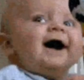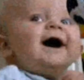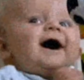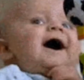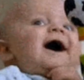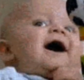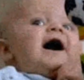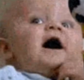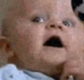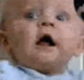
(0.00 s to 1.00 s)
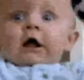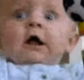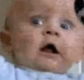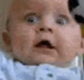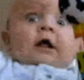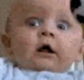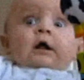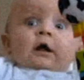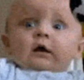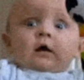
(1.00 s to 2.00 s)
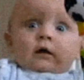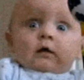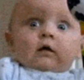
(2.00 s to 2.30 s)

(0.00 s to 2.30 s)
are scared. You are like, oh my gosh, that's so